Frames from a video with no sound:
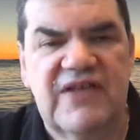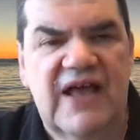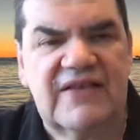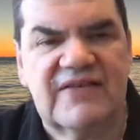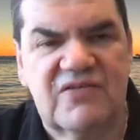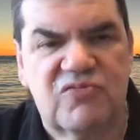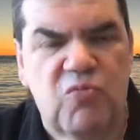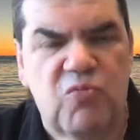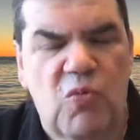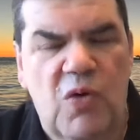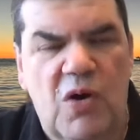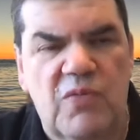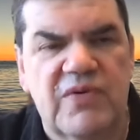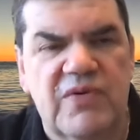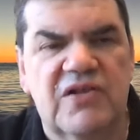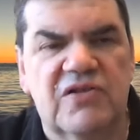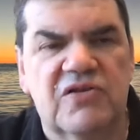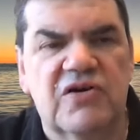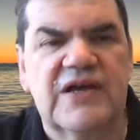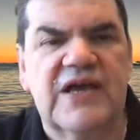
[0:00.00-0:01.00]
That's what
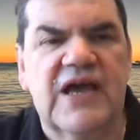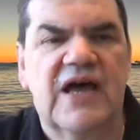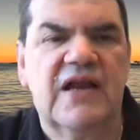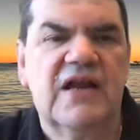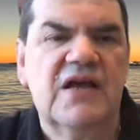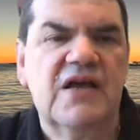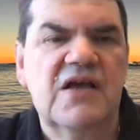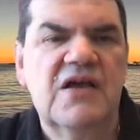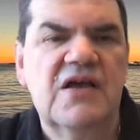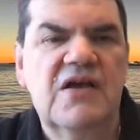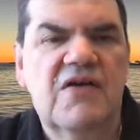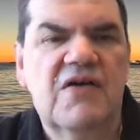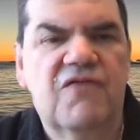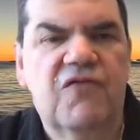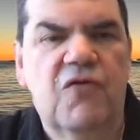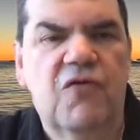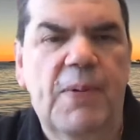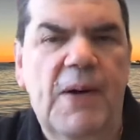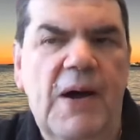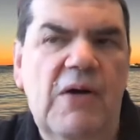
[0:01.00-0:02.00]
we look at
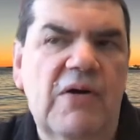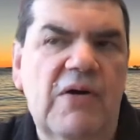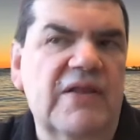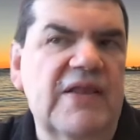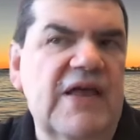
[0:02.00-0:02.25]
Fullpower.